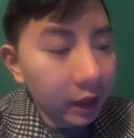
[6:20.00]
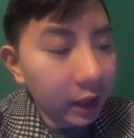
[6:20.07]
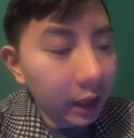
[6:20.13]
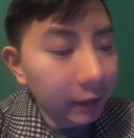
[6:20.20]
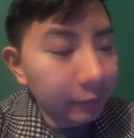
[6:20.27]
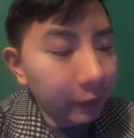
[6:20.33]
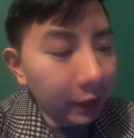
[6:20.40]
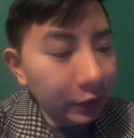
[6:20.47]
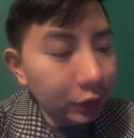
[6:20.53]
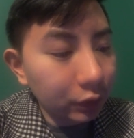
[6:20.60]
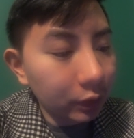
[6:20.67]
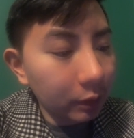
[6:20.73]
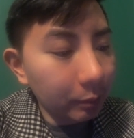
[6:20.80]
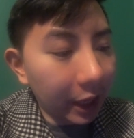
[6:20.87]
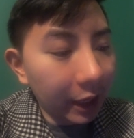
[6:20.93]
If I do
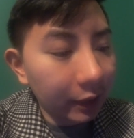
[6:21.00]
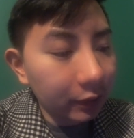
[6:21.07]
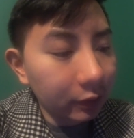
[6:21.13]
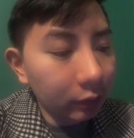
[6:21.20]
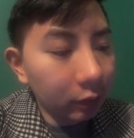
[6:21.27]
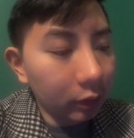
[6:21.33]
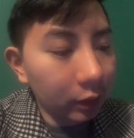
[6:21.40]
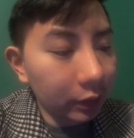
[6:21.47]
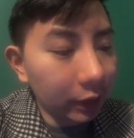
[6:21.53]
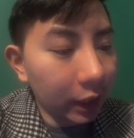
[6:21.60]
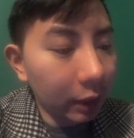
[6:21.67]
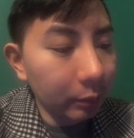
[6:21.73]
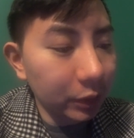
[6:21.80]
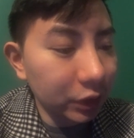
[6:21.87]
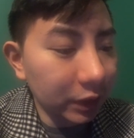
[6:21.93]
the math on how
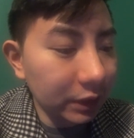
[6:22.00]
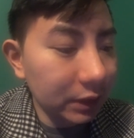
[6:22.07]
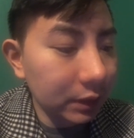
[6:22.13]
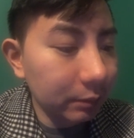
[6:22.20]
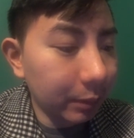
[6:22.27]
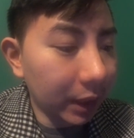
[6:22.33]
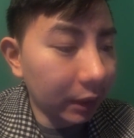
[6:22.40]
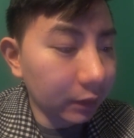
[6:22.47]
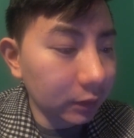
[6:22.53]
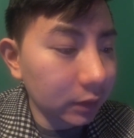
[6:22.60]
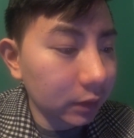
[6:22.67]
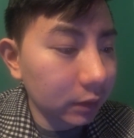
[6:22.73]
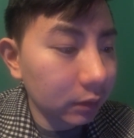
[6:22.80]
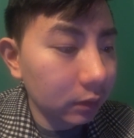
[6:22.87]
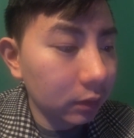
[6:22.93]
much I
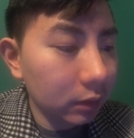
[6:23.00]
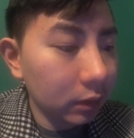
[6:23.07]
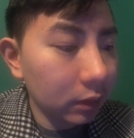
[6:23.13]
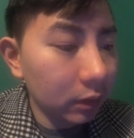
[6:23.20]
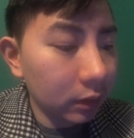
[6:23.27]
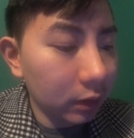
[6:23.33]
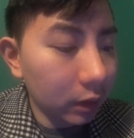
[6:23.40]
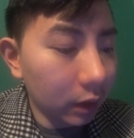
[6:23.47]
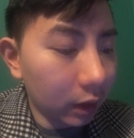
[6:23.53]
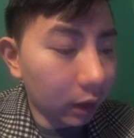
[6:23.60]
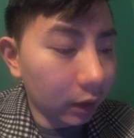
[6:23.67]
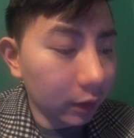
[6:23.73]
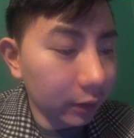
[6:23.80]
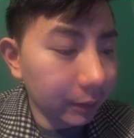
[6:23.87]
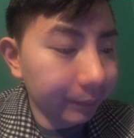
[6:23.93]
spent
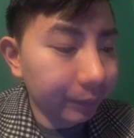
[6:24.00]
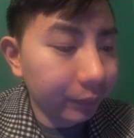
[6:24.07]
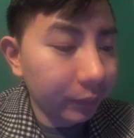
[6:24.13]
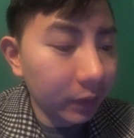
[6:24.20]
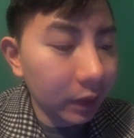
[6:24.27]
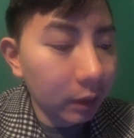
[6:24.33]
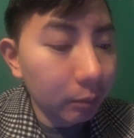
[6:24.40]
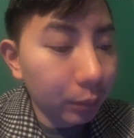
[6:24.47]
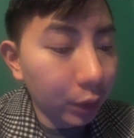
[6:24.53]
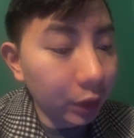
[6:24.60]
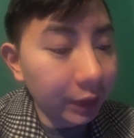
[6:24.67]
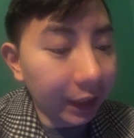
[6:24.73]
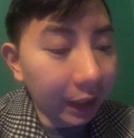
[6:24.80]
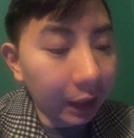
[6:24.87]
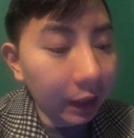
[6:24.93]
per
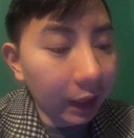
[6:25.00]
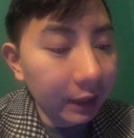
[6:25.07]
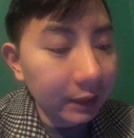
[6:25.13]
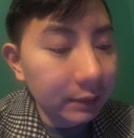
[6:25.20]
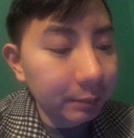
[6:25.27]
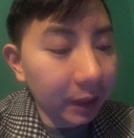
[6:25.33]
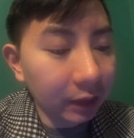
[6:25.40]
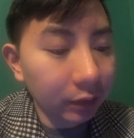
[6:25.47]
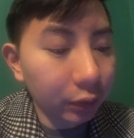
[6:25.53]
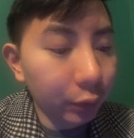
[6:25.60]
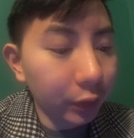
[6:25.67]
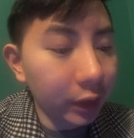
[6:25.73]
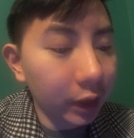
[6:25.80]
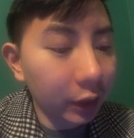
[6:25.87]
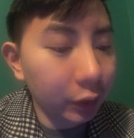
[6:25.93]
day, I spent
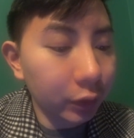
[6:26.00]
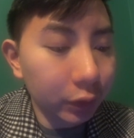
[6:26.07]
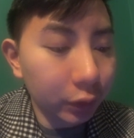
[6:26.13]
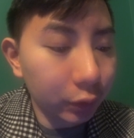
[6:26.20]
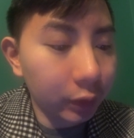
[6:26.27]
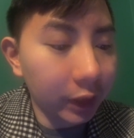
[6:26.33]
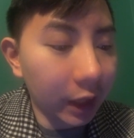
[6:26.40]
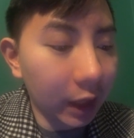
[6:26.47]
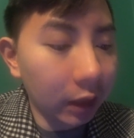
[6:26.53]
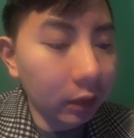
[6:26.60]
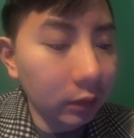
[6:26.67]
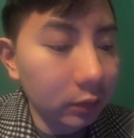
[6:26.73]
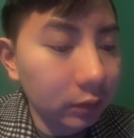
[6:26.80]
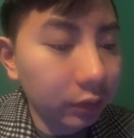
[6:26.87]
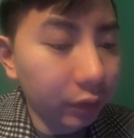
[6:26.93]
300
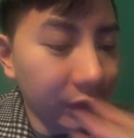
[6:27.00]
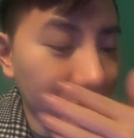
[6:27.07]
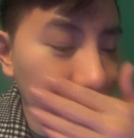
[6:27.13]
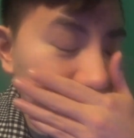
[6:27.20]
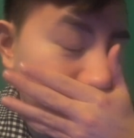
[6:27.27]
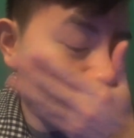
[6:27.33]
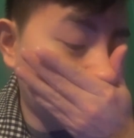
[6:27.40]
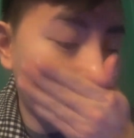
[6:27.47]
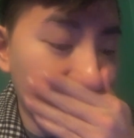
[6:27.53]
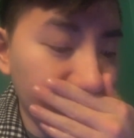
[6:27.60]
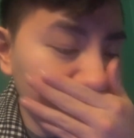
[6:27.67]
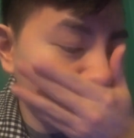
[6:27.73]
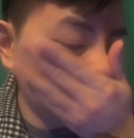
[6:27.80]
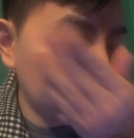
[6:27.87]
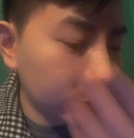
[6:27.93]
real, 310.
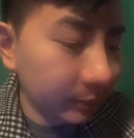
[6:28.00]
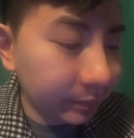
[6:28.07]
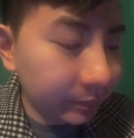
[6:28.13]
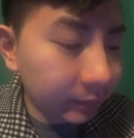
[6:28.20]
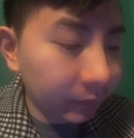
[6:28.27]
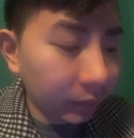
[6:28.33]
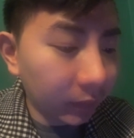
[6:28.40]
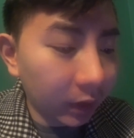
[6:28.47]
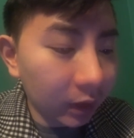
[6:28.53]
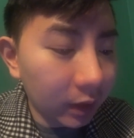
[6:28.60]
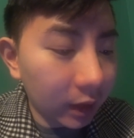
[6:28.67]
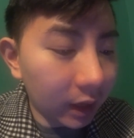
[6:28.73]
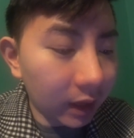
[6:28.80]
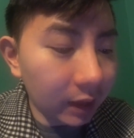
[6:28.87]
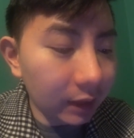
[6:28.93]

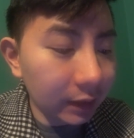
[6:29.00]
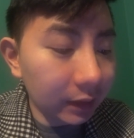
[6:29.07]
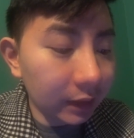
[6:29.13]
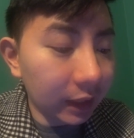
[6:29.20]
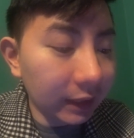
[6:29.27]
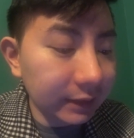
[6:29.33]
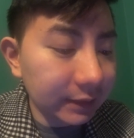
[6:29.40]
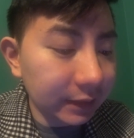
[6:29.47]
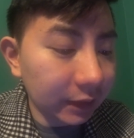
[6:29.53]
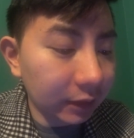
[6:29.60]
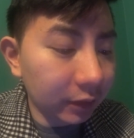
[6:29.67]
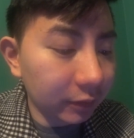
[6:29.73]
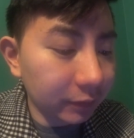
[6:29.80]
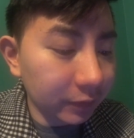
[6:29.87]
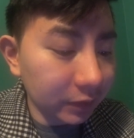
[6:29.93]
I stayed
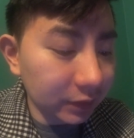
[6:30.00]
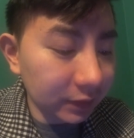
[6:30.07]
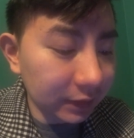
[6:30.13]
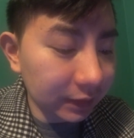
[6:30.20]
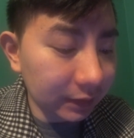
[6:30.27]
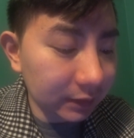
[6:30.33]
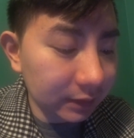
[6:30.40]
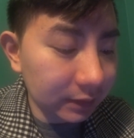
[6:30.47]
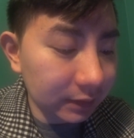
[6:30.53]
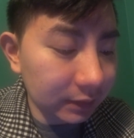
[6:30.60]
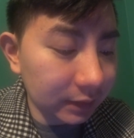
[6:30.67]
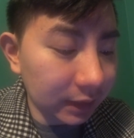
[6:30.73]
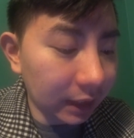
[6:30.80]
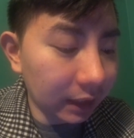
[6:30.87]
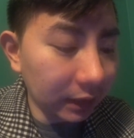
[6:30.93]
there for 6
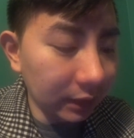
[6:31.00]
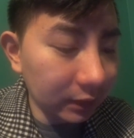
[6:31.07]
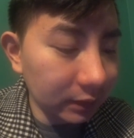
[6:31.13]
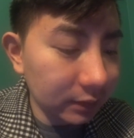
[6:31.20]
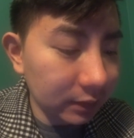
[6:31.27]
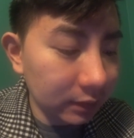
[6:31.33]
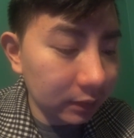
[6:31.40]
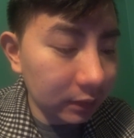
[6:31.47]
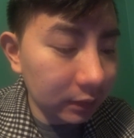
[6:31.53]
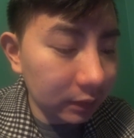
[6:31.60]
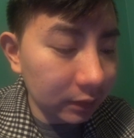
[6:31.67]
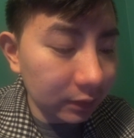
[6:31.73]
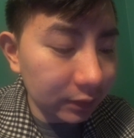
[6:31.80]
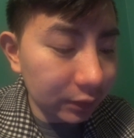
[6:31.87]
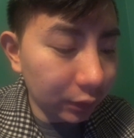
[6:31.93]
days,
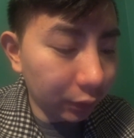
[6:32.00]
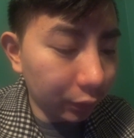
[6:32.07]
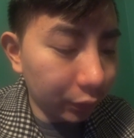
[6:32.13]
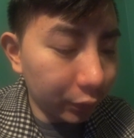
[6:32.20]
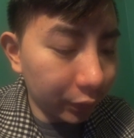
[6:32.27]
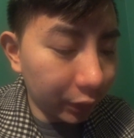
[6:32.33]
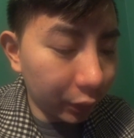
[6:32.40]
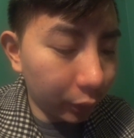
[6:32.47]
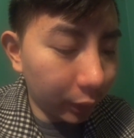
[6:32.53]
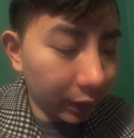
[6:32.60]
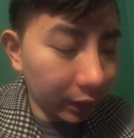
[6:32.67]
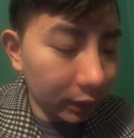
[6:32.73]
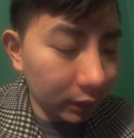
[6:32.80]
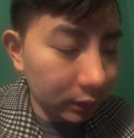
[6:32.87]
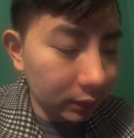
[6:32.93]
so
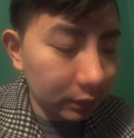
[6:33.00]
308